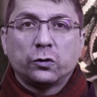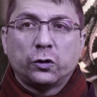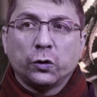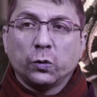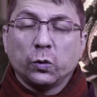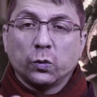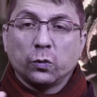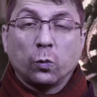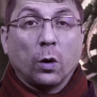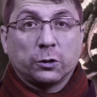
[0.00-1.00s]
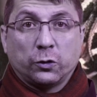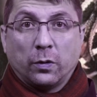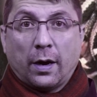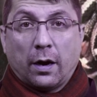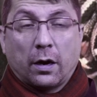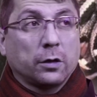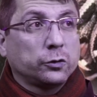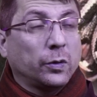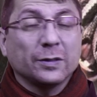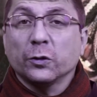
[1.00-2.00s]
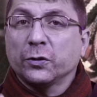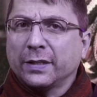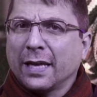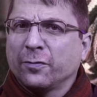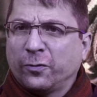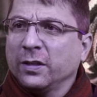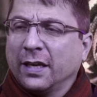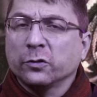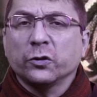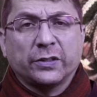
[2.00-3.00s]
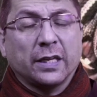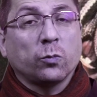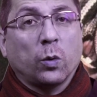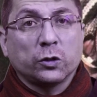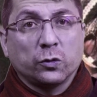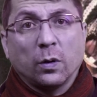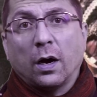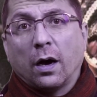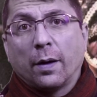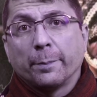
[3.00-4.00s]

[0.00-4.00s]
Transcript: to what you are, to understand, fully understand what you are.